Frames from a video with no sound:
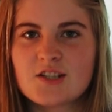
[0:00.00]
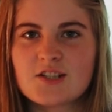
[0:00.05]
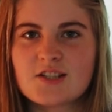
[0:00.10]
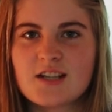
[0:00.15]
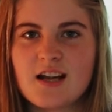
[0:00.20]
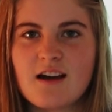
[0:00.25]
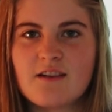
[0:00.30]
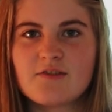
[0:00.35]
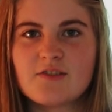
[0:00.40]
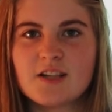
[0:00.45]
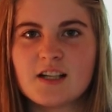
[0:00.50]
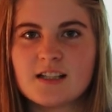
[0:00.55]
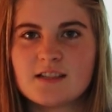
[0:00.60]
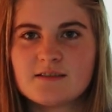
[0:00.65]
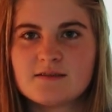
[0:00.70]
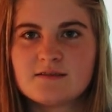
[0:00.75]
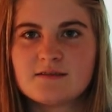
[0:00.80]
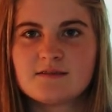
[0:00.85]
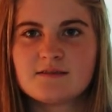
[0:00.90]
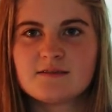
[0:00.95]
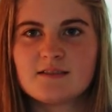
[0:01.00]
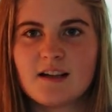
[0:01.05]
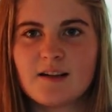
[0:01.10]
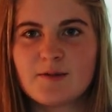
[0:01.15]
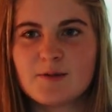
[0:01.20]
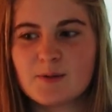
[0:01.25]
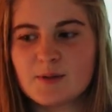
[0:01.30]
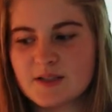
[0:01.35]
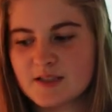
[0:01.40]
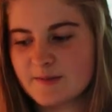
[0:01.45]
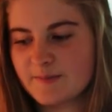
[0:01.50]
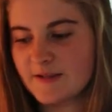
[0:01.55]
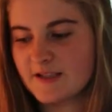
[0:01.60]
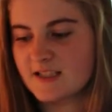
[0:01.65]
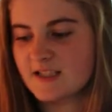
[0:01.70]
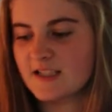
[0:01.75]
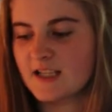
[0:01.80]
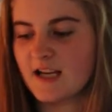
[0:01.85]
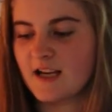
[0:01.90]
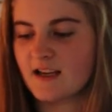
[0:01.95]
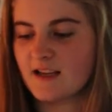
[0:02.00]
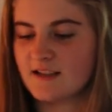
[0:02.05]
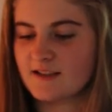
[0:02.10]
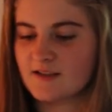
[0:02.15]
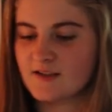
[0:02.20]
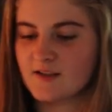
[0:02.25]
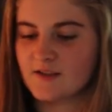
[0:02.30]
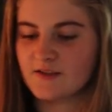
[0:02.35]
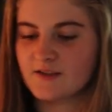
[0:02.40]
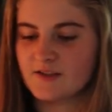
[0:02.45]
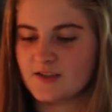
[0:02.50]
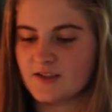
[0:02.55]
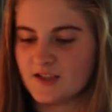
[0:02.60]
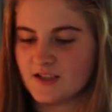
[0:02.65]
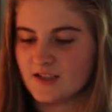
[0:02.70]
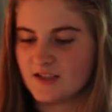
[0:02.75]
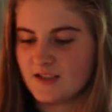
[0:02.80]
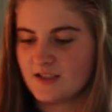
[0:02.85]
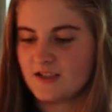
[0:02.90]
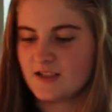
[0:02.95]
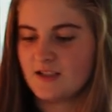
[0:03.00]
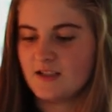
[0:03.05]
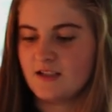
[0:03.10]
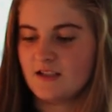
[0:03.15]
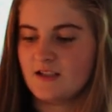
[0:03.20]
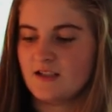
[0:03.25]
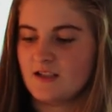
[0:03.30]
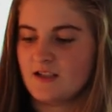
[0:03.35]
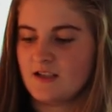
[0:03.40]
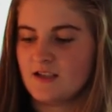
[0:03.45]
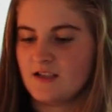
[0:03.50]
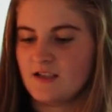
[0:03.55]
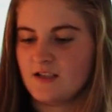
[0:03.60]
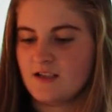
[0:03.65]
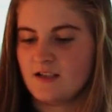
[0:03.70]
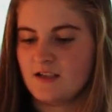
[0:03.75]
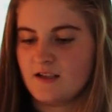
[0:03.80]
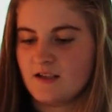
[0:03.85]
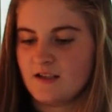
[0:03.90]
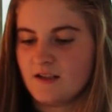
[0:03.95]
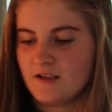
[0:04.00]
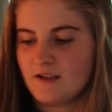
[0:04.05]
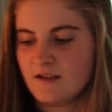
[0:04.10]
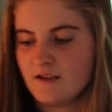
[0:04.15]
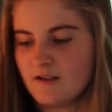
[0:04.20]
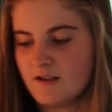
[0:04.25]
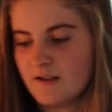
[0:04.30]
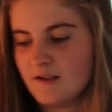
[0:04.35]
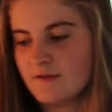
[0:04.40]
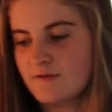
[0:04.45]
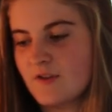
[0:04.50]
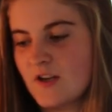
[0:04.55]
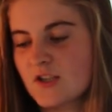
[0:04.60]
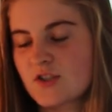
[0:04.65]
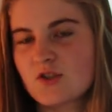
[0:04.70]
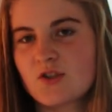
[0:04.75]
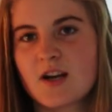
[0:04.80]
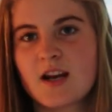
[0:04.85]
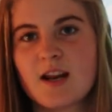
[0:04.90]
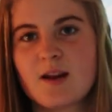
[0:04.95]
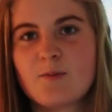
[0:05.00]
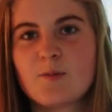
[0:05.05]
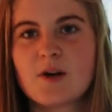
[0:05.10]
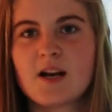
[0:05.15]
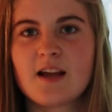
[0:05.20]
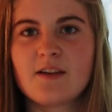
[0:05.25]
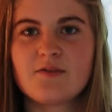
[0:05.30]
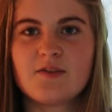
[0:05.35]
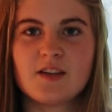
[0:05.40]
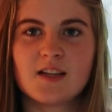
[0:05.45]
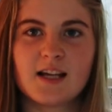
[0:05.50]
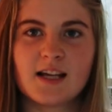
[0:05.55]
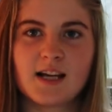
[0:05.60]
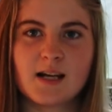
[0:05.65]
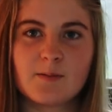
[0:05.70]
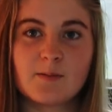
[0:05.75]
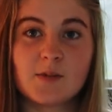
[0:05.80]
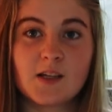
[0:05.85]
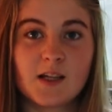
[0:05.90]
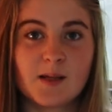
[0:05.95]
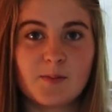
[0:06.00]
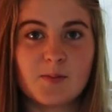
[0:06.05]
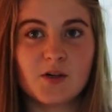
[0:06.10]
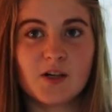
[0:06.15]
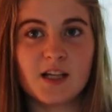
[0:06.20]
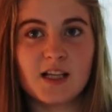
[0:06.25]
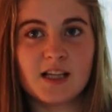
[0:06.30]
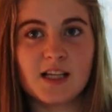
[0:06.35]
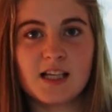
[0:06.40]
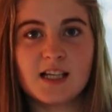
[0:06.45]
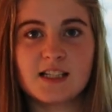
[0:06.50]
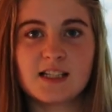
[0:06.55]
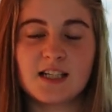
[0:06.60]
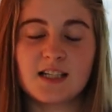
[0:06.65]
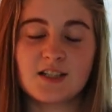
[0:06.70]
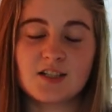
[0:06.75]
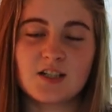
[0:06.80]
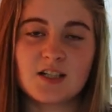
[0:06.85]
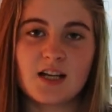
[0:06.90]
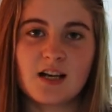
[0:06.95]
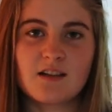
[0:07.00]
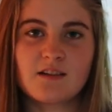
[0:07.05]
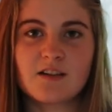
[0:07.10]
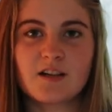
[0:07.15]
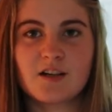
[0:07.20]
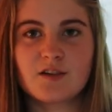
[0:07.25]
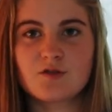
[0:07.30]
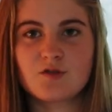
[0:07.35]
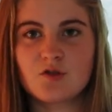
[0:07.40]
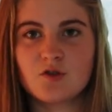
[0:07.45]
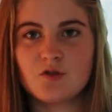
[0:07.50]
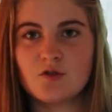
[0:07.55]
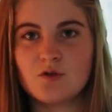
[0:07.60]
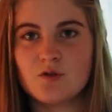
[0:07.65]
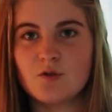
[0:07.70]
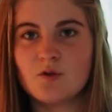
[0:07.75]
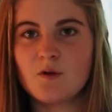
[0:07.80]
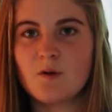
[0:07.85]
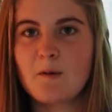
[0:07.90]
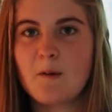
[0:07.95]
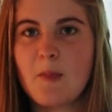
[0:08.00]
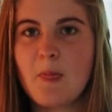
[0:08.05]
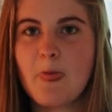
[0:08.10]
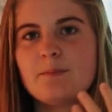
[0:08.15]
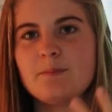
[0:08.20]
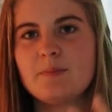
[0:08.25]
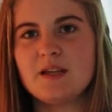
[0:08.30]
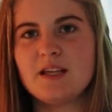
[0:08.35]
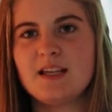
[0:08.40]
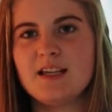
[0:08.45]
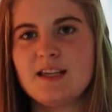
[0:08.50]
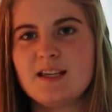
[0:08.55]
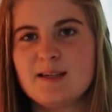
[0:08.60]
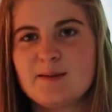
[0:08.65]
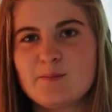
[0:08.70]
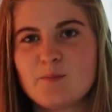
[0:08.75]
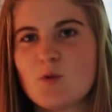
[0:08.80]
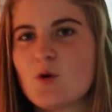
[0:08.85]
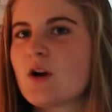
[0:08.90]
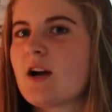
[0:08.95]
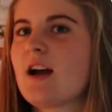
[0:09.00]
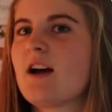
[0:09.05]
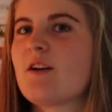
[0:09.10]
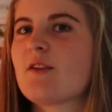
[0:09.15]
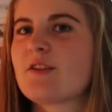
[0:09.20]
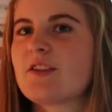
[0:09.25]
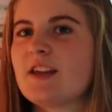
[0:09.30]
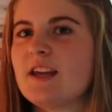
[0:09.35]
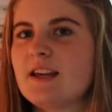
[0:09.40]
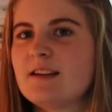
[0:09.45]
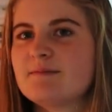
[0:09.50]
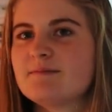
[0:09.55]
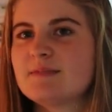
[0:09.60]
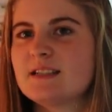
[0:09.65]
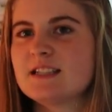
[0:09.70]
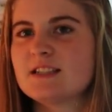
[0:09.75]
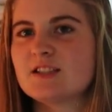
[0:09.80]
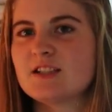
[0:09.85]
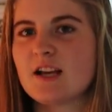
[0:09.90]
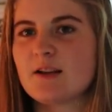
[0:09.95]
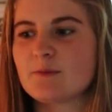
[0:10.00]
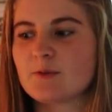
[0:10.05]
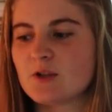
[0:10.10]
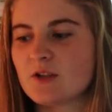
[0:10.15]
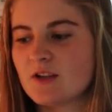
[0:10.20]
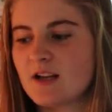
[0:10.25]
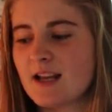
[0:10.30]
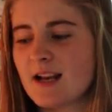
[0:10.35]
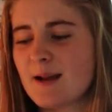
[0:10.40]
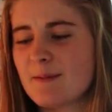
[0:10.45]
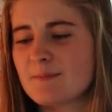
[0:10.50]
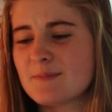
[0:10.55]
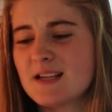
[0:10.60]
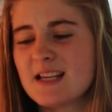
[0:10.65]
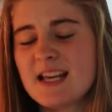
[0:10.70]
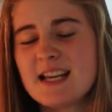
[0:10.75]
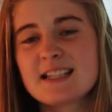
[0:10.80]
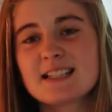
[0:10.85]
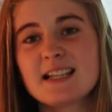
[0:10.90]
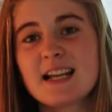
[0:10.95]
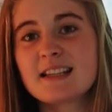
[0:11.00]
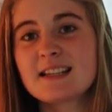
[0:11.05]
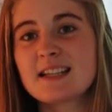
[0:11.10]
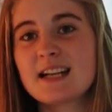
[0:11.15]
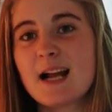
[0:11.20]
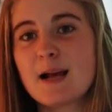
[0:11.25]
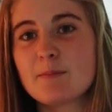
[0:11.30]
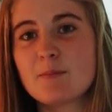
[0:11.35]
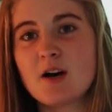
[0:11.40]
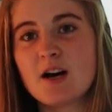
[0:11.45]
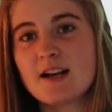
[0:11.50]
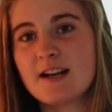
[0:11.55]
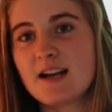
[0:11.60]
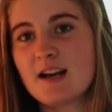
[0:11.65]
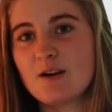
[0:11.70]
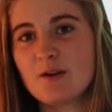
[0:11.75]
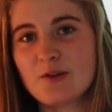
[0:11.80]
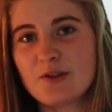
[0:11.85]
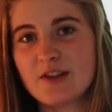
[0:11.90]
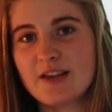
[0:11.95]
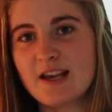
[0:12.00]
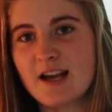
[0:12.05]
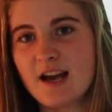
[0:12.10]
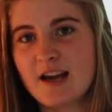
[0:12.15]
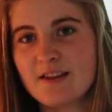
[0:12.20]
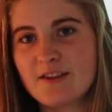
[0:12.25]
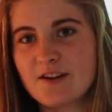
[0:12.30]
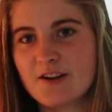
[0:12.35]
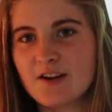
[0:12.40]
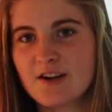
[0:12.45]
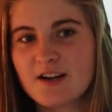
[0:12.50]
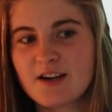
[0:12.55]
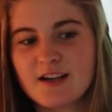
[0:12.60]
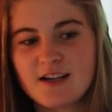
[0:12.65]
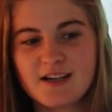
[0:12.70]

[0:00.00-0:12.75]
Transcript: just not fun. Everyone's been sick, and so it's just frustrating when I feel like I'm really putting the intention out there to be more healthy in general. And it's not that I'm unhealthy either,